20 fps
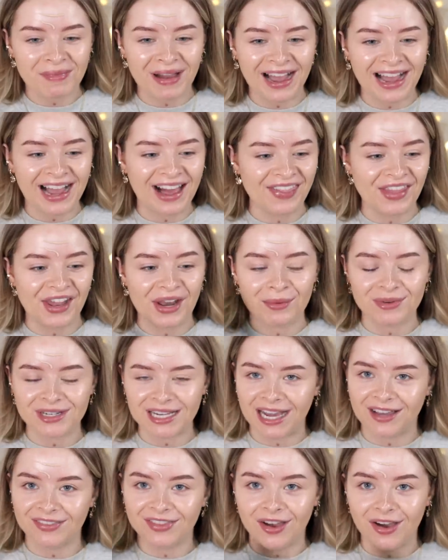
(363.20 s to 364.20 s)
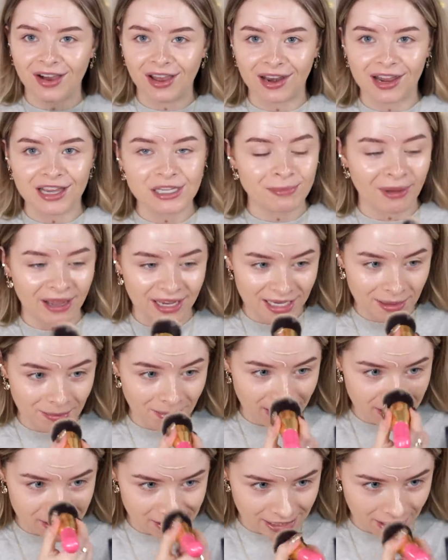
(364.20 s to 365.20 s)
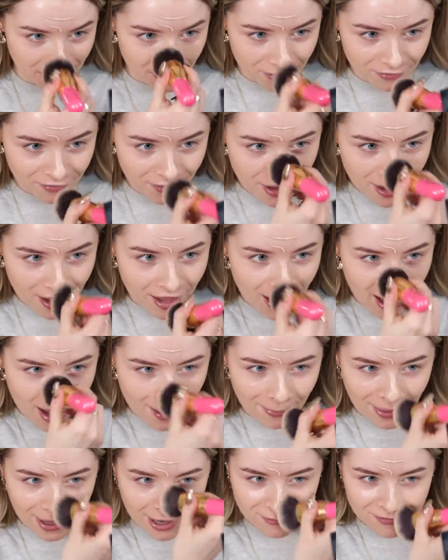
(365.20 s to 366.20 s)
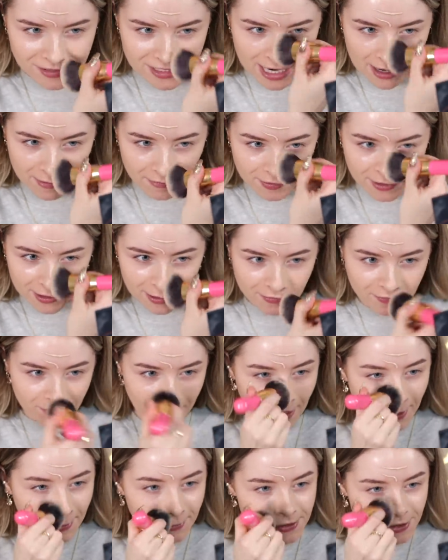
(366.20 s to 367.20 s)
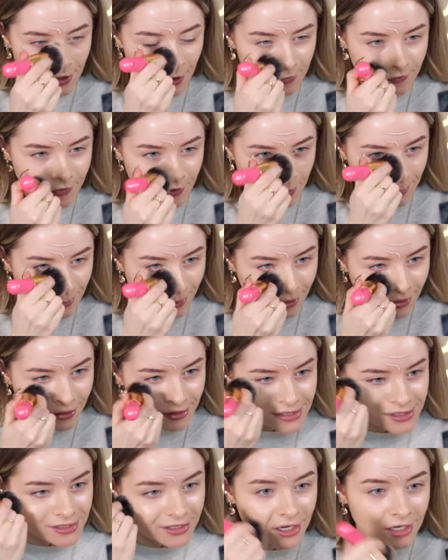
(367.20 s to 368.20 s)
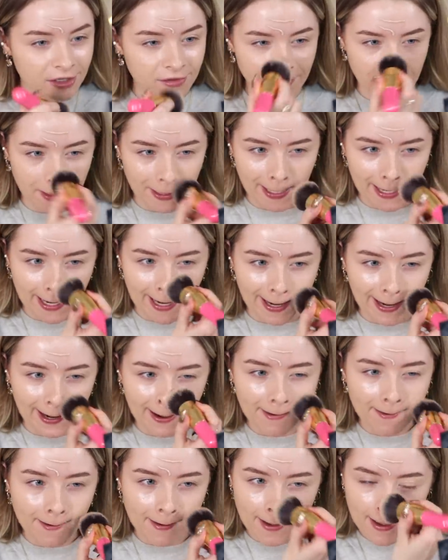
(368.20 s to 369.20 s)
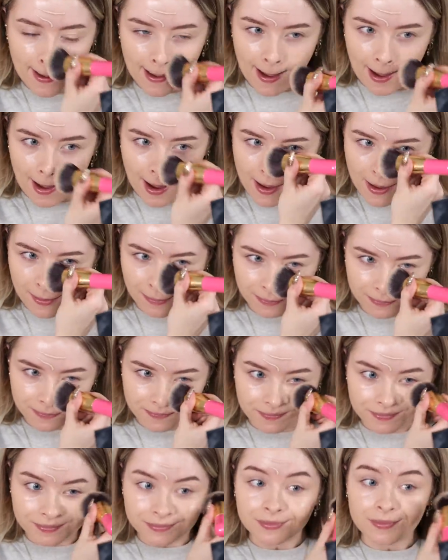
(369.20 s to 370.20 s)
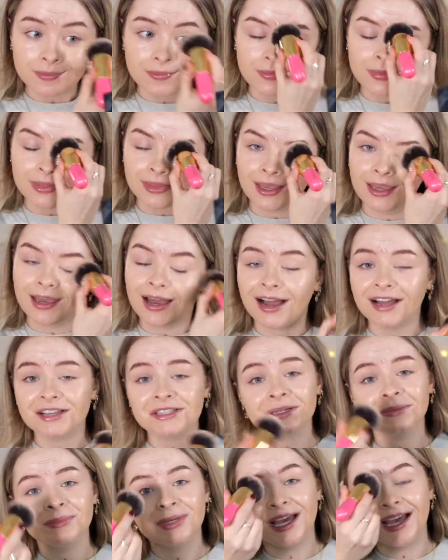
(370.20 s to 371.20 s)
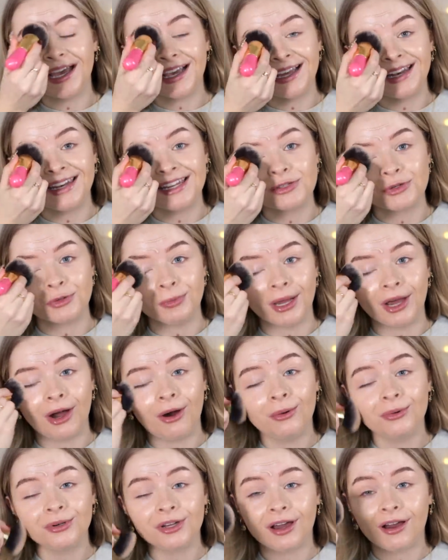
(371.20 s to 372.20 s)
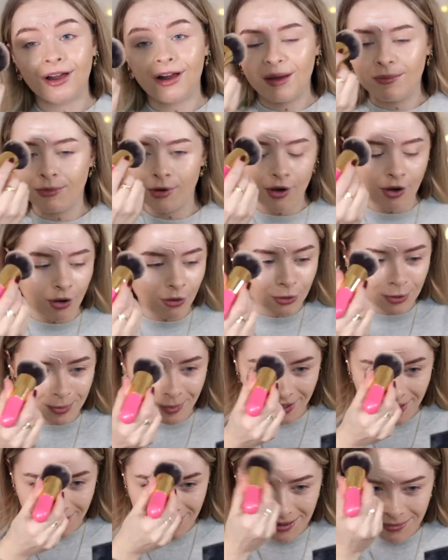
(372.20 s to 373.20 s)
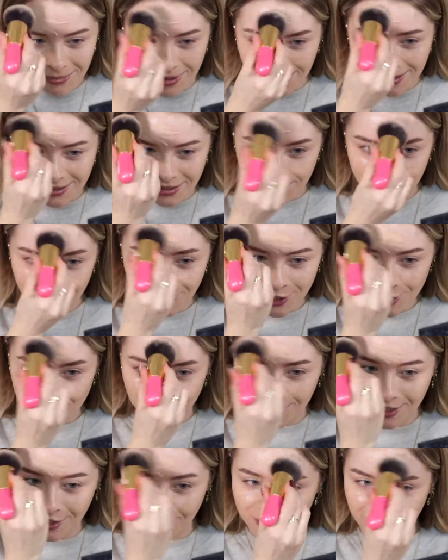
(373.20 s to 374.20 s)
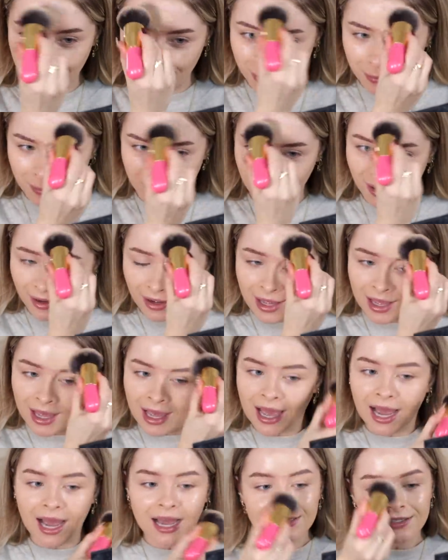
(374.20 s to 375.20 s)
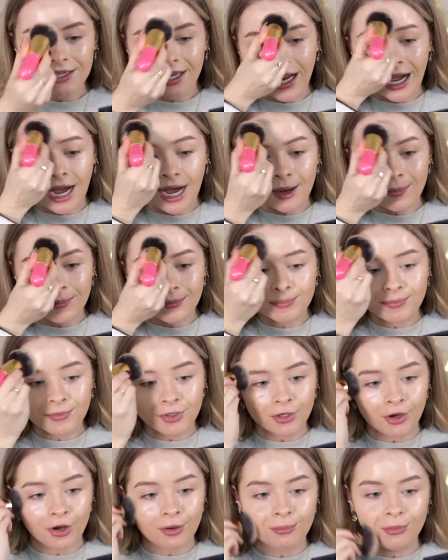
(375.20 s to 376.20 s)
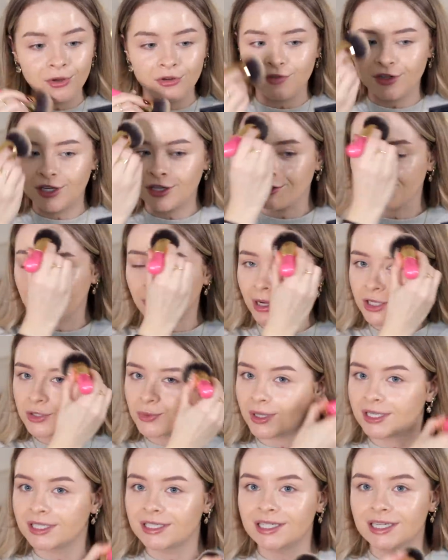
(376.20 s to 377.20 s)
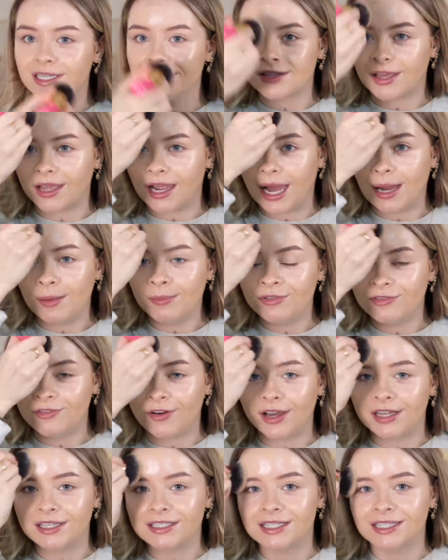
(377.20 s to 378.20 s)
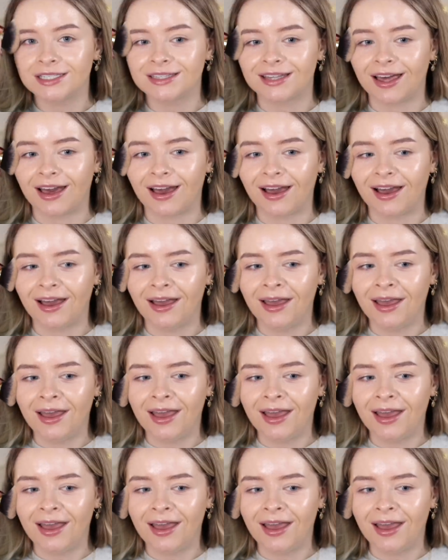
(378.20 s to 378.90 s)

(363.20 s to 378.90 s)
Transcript: matte and then I would add the highlights back in myself but I've definitely found over the past kind of year um, as I'm getting a little bit older, I'm not old by any means, I'm only 24, but as I am, you know, moving through my 20s, I am finding that